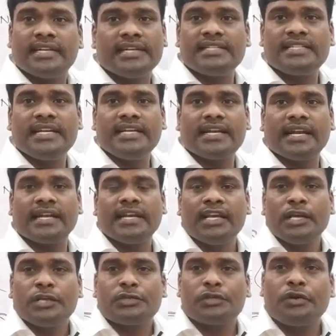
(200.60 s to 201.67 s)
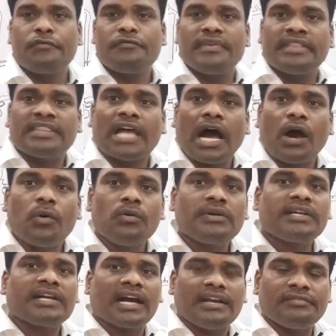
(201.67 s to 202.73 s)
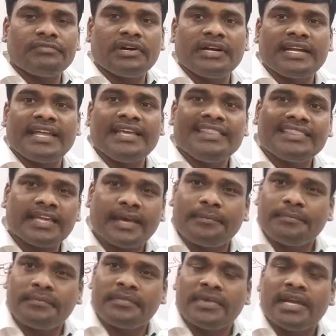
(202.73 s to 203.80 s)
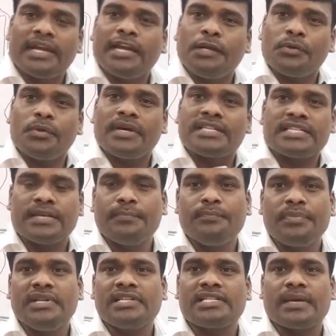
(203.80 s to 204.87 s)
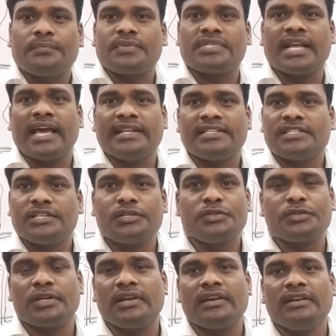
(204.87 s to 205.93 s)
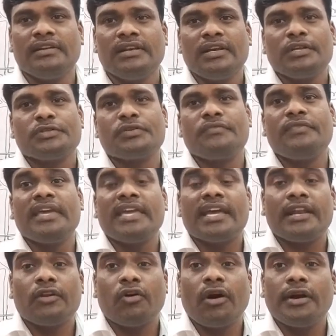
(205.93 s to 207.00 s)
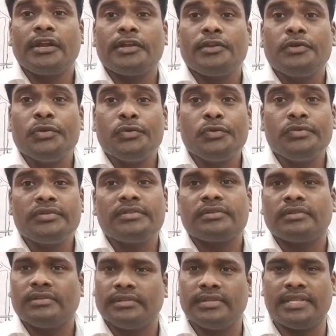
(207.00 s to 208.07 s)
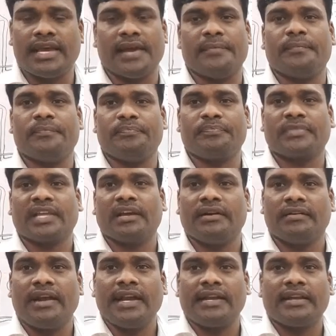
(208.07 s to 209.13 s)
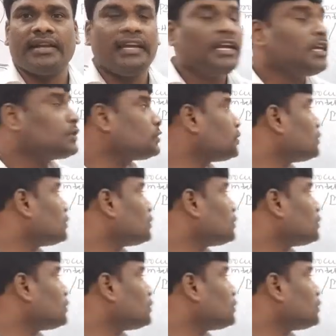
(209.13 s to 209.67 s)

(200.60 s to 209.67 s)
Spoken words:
isn't it? So without converting them into a simple substances children, so we cannot use them. Right. So